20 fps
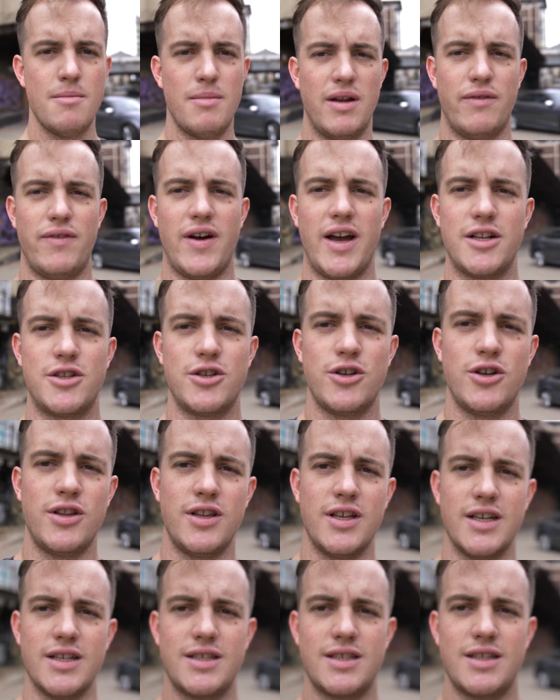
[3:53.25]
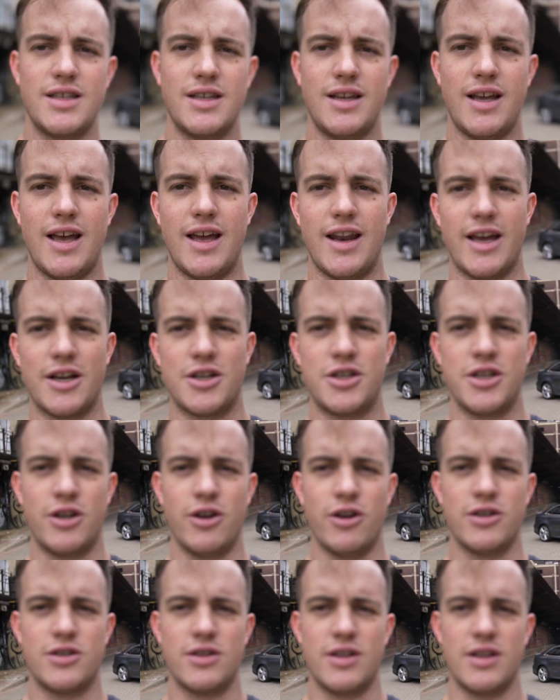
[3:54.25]
But if I turn this and actually
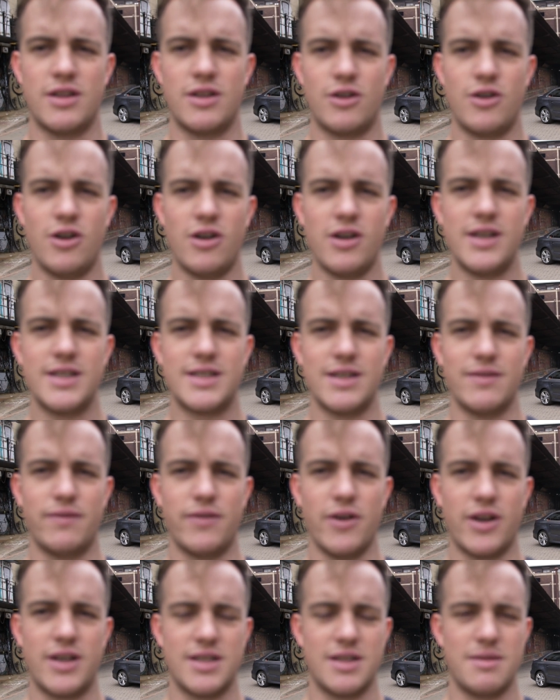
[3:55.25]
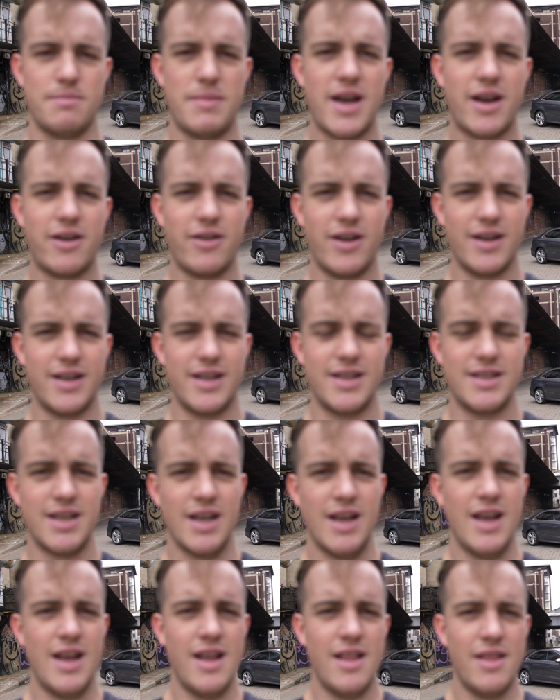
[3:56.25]
go so that the car is in focus and the background is,
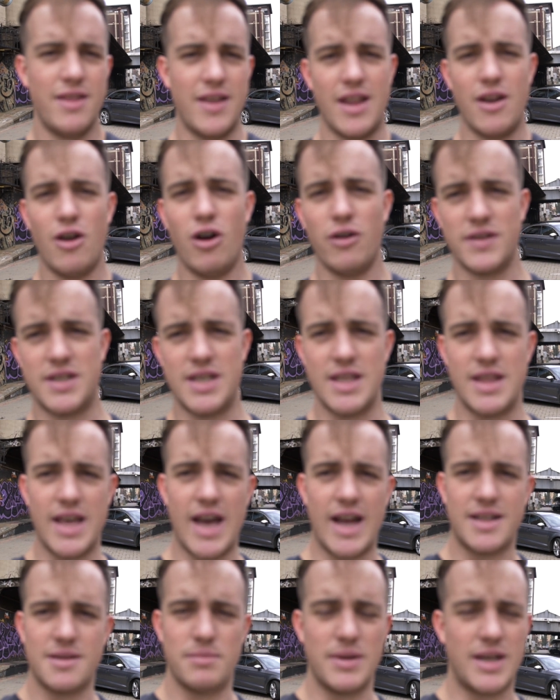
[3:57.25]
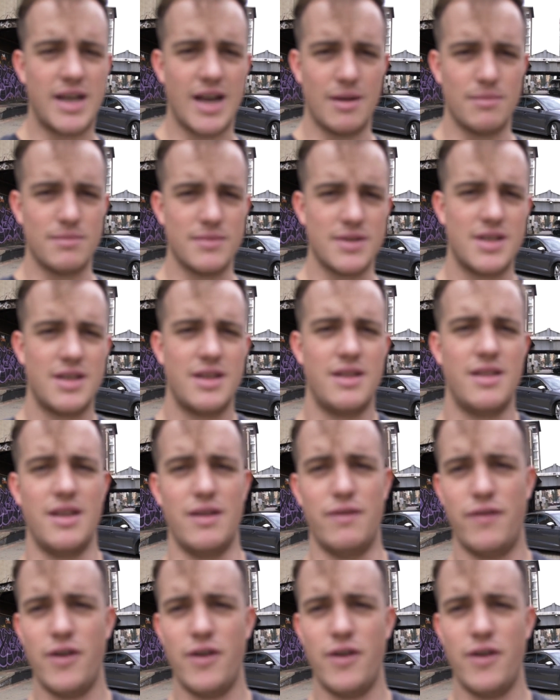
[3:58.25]
then obviously that becomes the